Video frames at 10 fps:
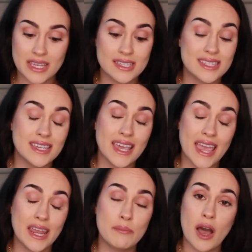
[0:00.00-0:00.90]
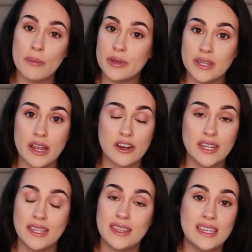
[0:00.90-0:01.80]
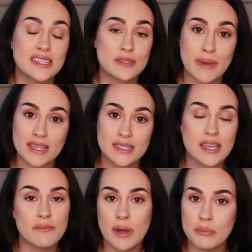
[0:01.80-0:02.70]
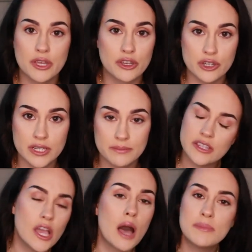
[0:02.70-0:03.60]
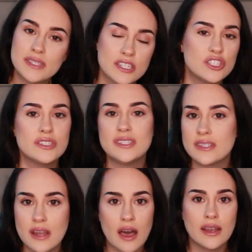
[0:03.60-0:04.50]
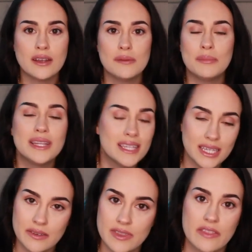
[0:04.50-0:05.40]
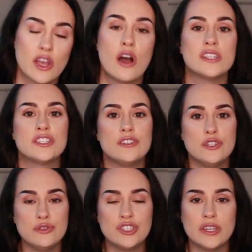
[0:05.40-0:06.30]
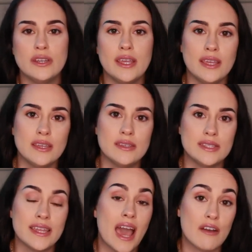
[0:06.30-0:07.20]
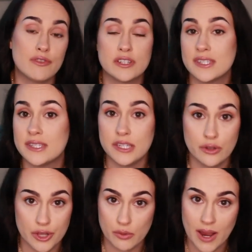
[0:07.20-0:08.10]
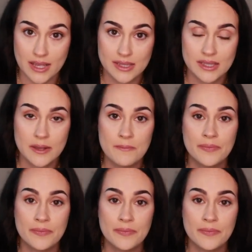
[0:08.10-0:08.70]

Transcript: is to gain popularity at the expense of public good. The opposition does not believe that the Constitution is an effort to steal their rights.